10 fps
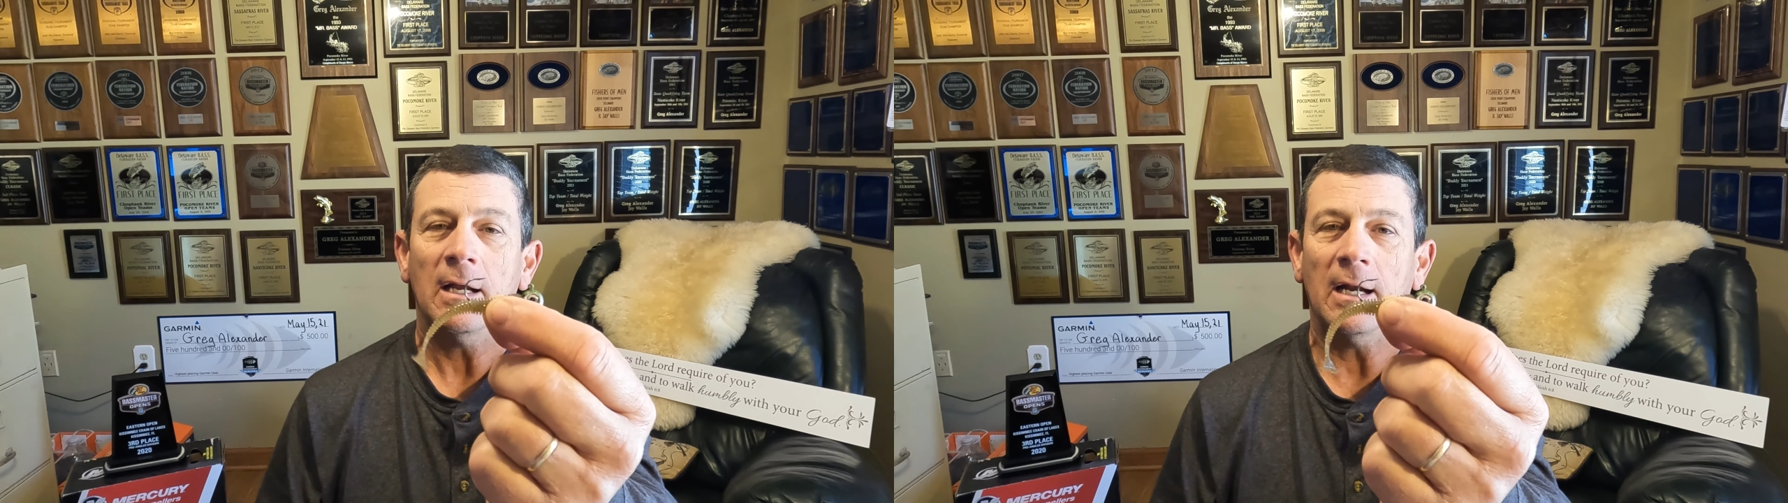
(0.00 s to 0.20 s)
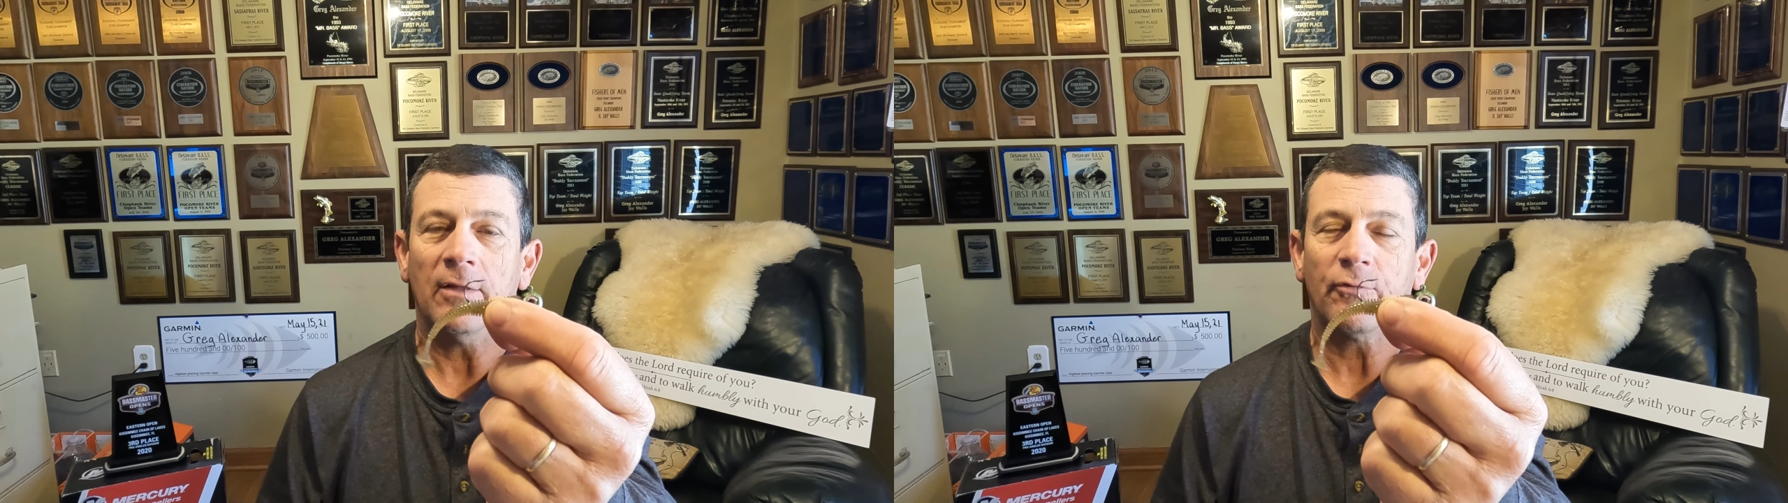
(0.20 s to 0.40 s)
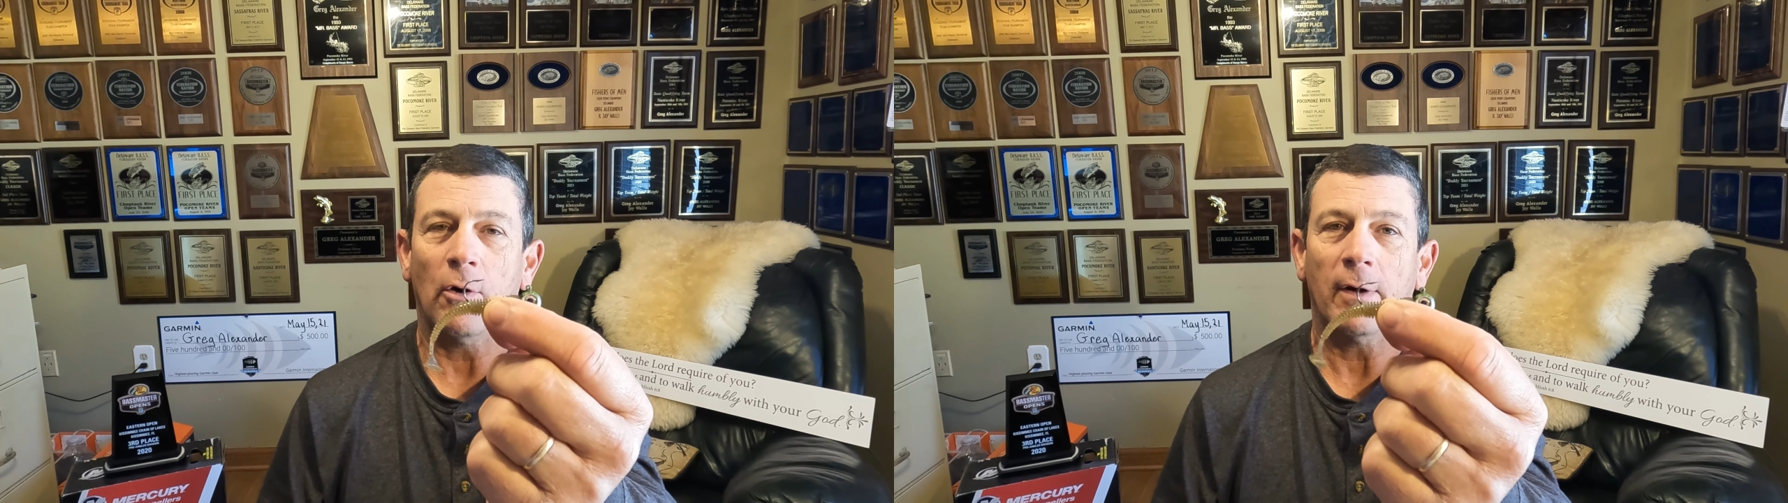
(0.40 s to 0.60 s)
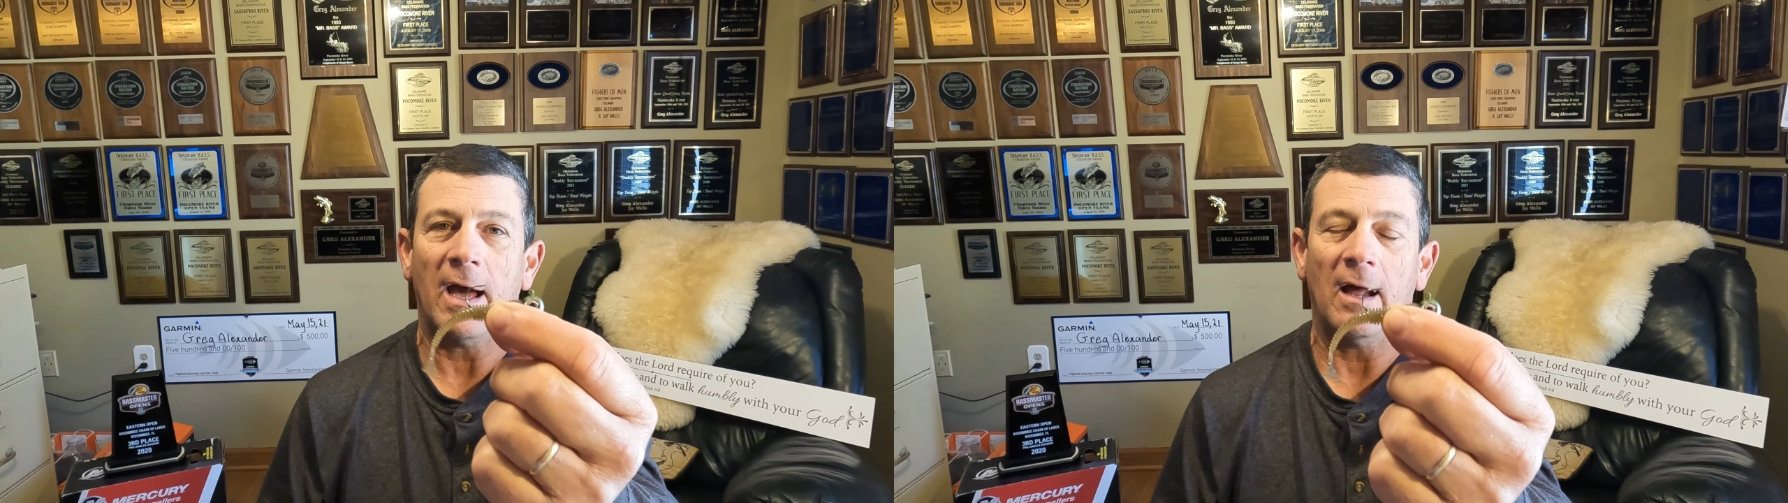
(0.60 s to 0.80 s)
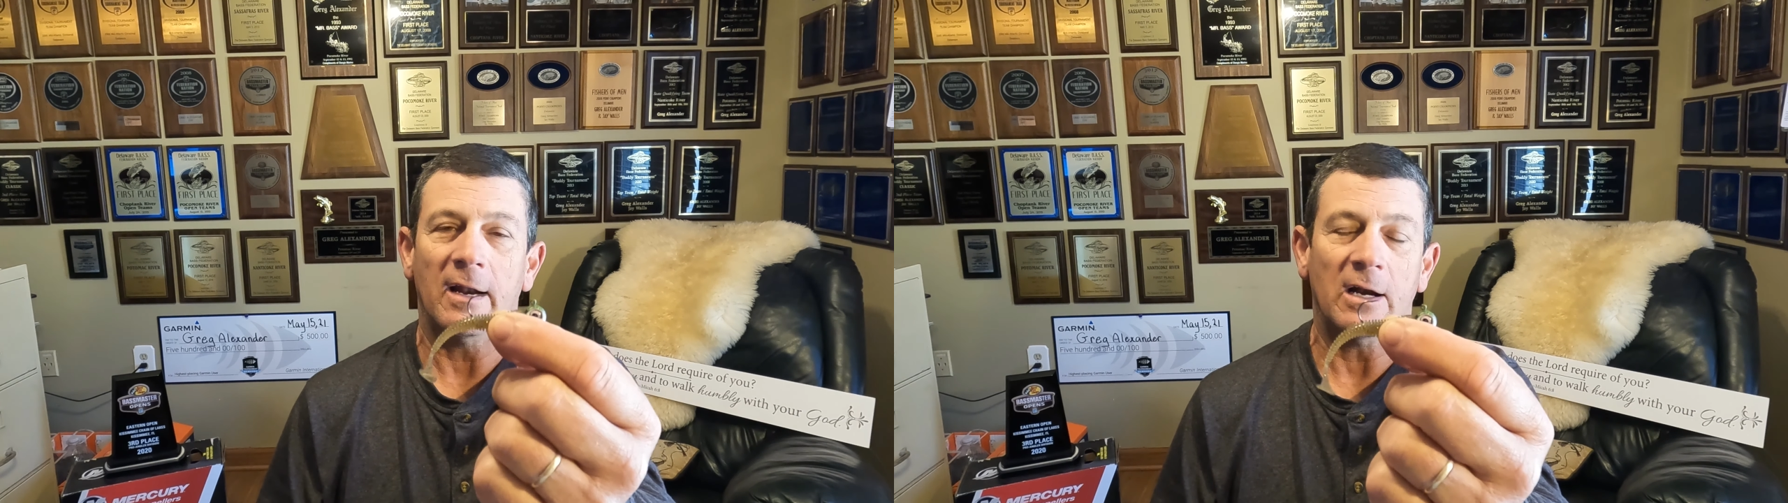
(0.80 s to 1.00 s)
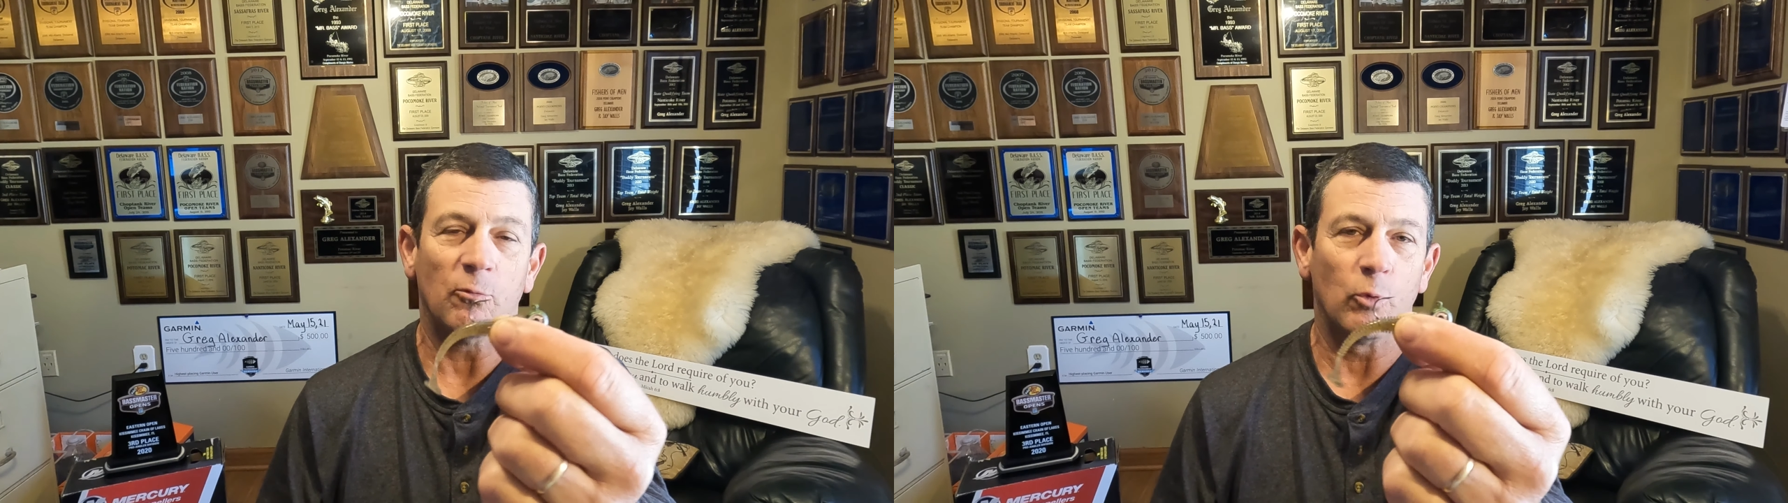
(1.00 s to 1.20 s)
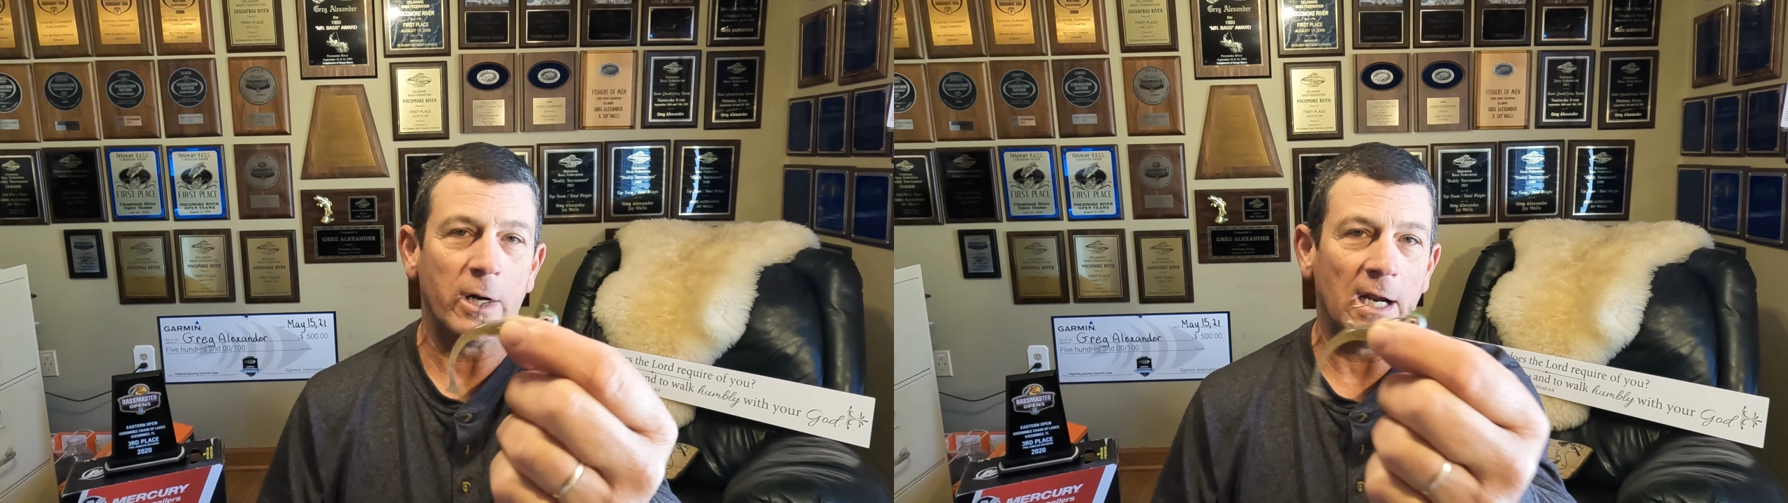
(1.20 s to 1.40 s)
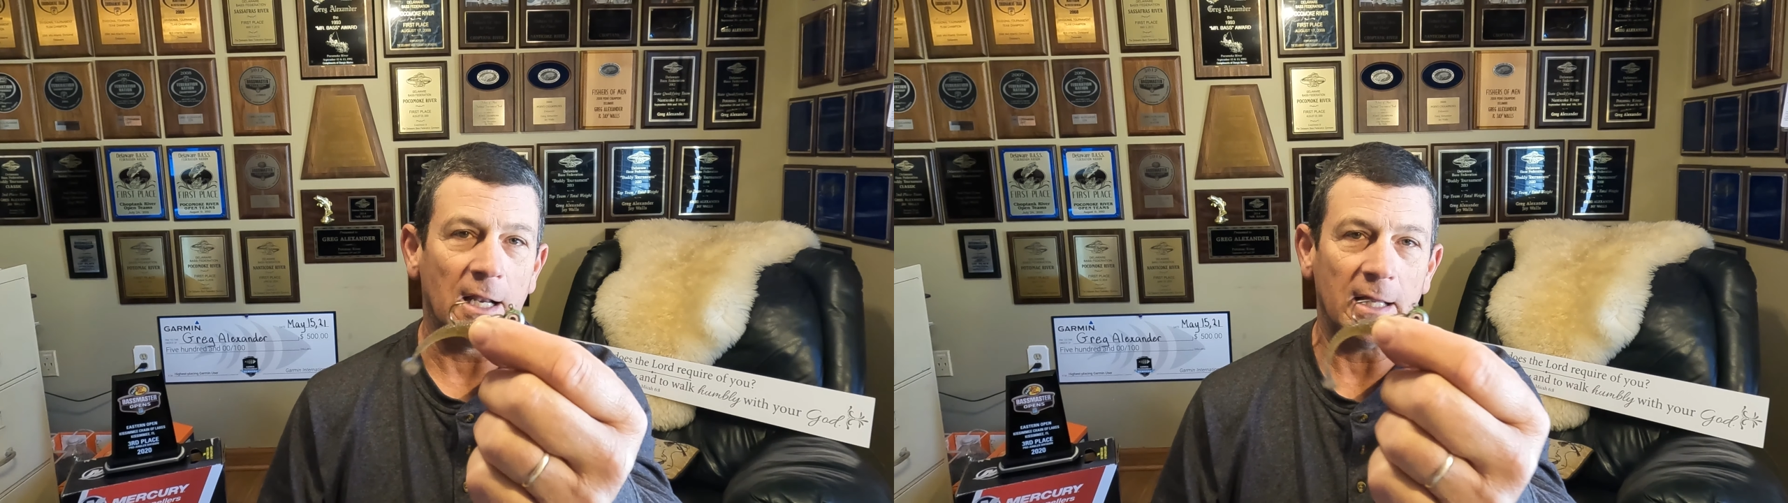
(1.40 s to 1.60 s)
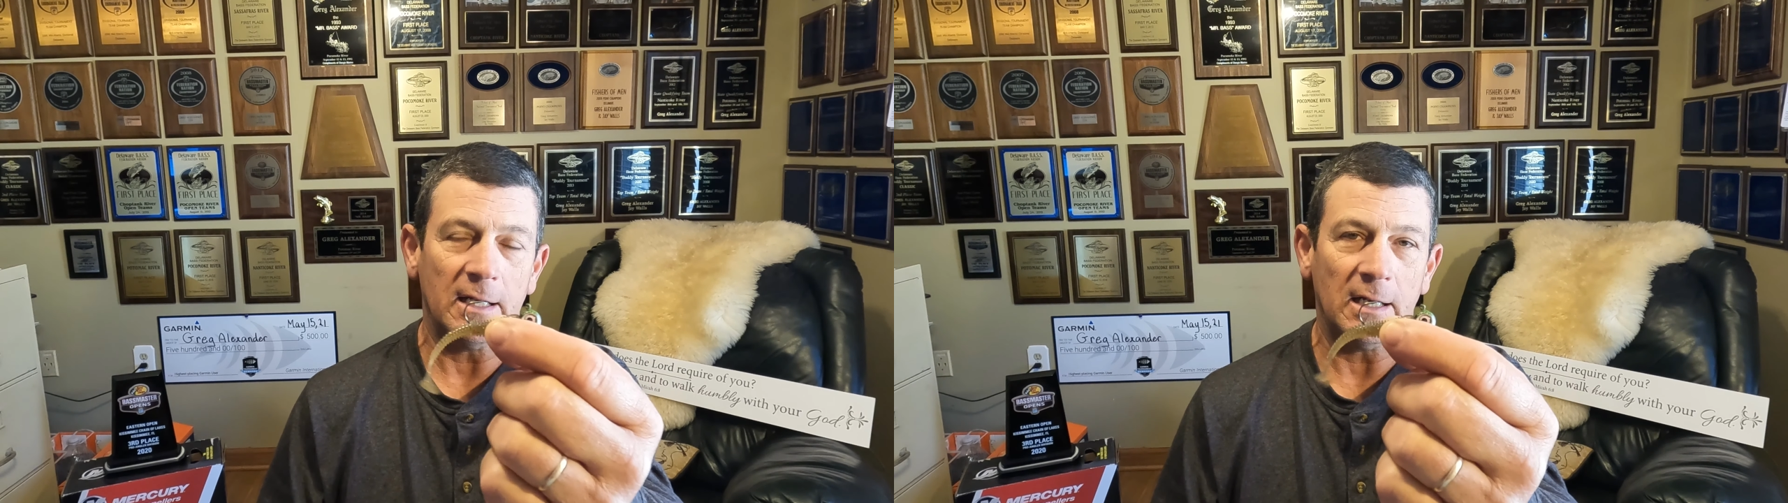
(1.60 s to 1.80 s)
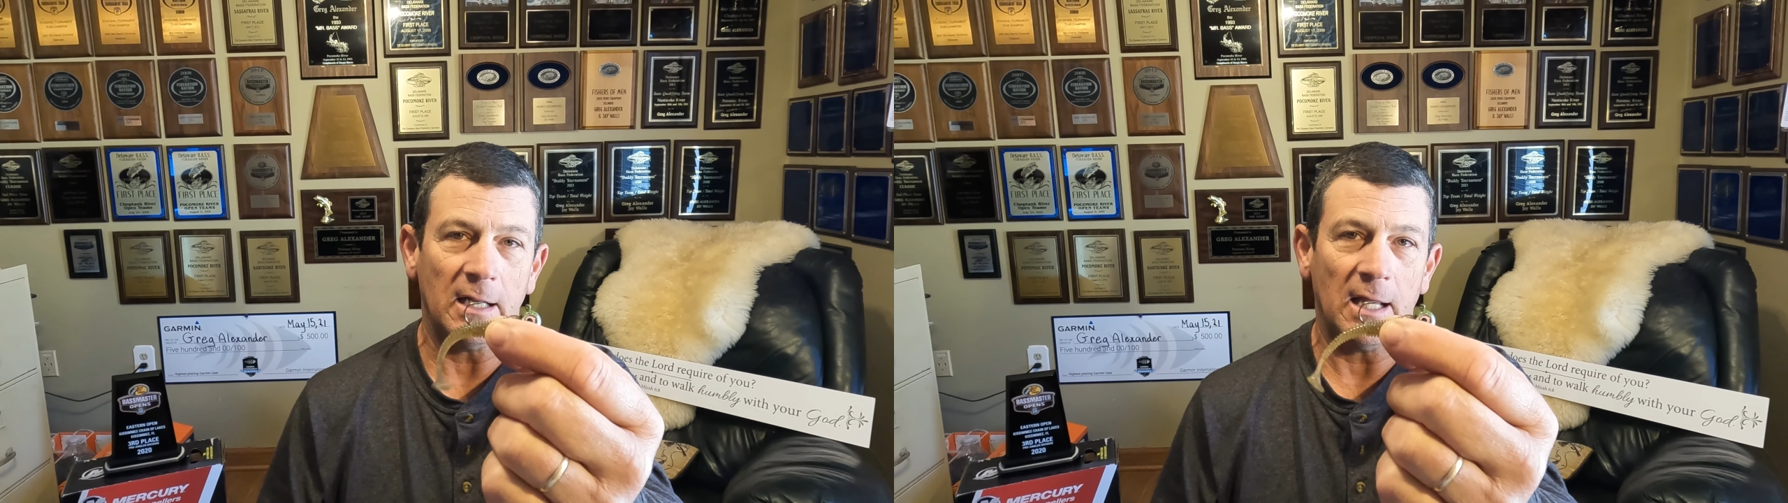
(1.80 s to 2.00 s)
and throw it out and reel it,